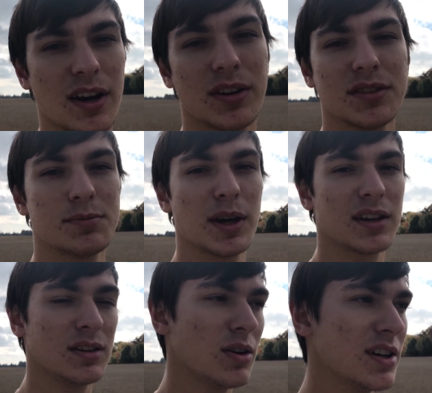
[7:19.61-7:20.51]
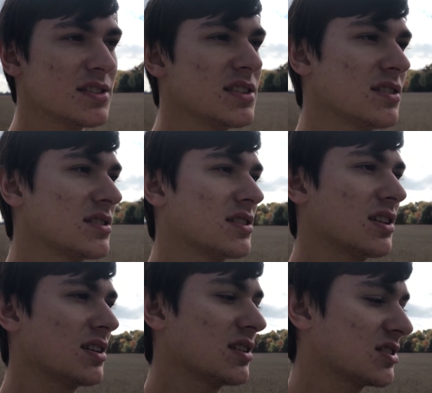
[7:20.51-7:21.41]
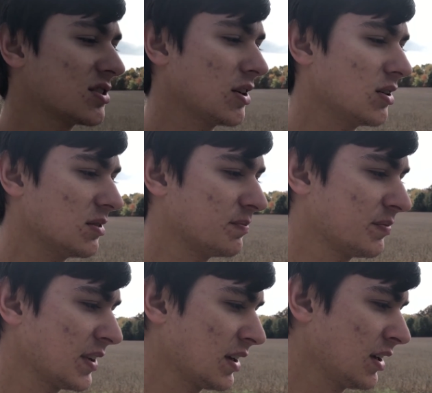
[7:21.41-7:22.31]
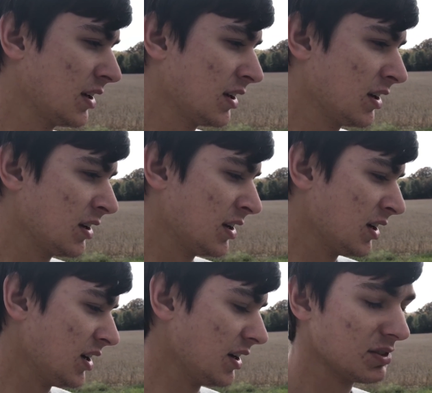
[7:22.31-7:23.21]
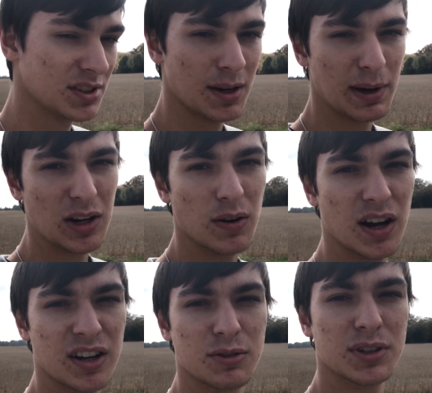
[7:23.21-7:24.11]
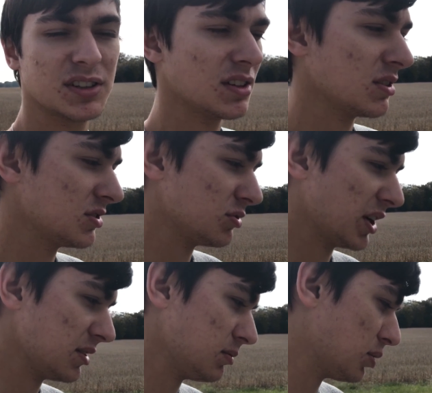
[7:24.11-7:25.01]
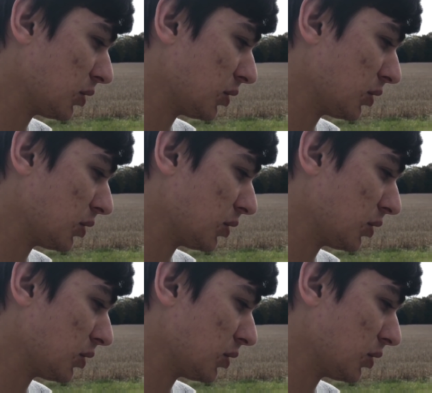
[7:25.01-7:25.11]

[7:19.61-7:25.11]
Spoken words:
out, it's making noises, so every time I go out I really don't do any